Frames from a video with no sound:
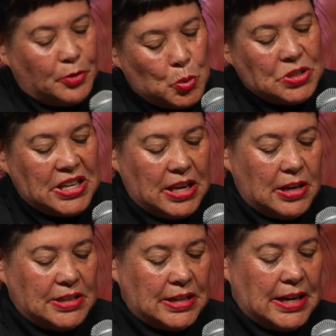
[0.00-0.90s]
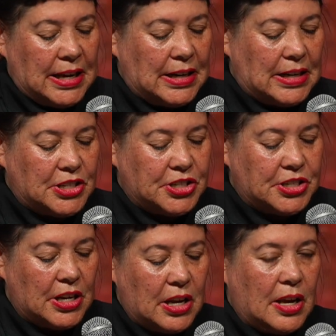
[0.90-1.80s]
Of course, here it's in
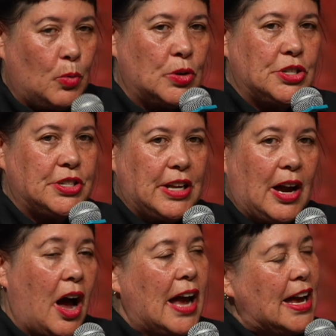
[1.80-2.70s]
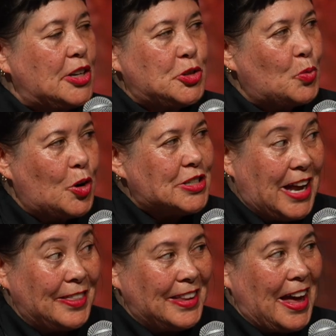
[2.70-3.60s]
English, which I had to watch,
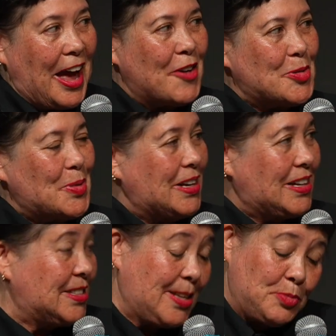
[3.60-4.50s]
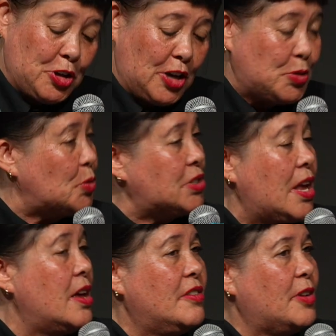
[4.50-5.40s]
and the Arabic subtitles,
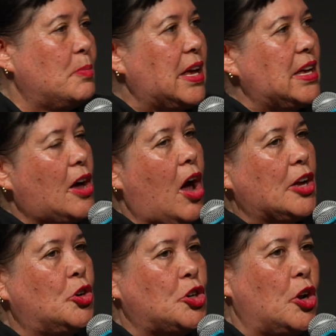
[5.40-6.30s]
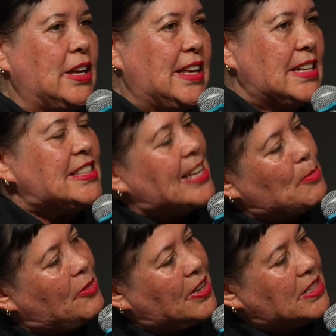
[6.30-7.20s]
for me, I could only get
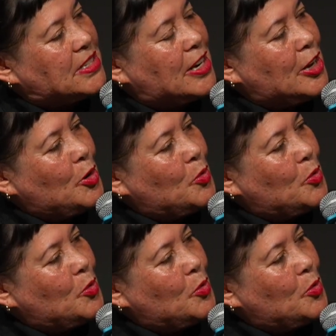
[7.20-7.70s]
some of it